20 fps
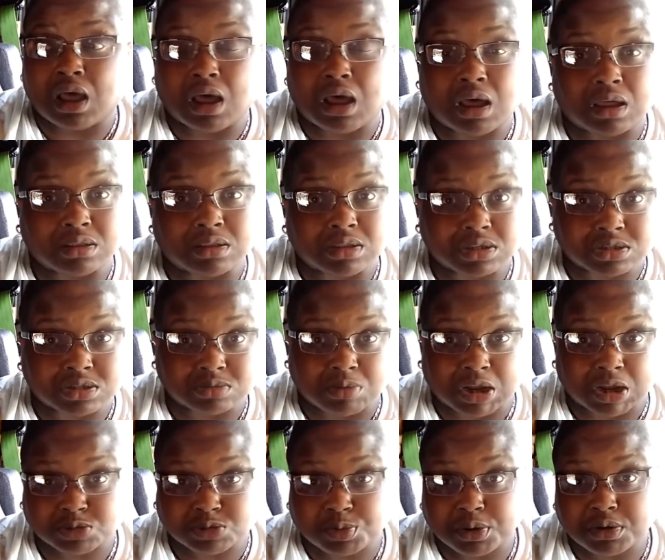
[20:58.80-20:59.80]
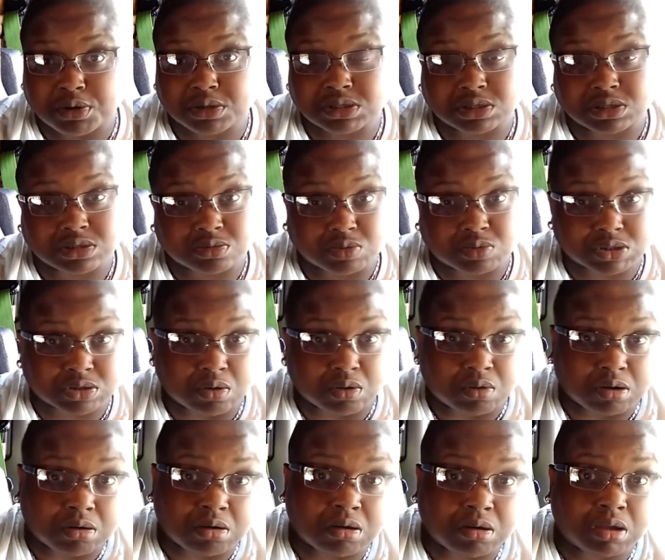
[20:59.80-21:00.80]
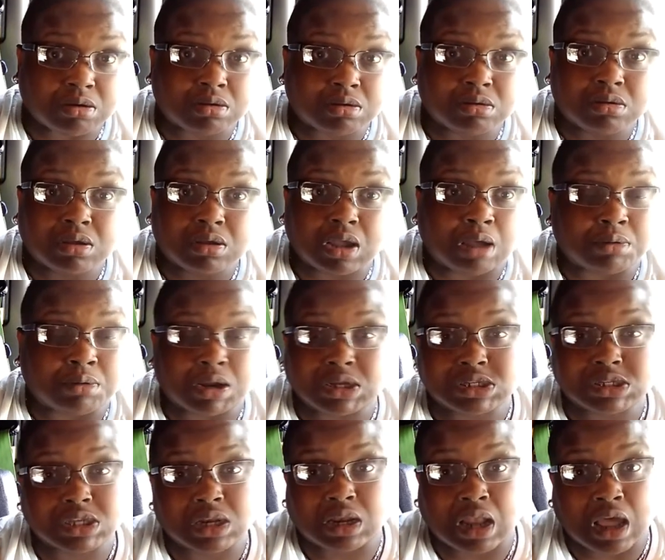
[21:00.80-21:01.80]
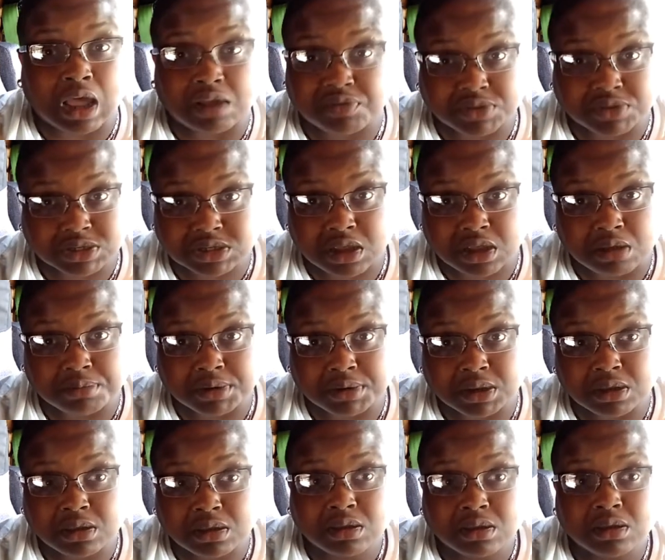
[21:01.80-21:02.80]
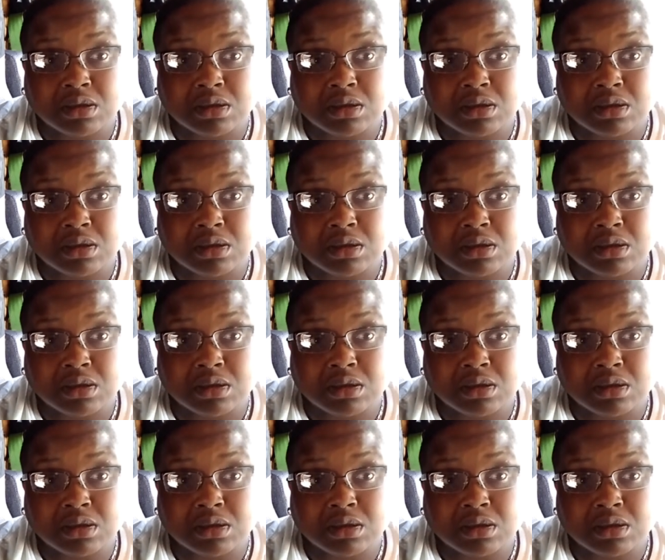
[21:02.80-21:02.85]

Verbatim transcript: Uh, this is my experience. This is what's going on. I'm not gonna sit and lie for this company.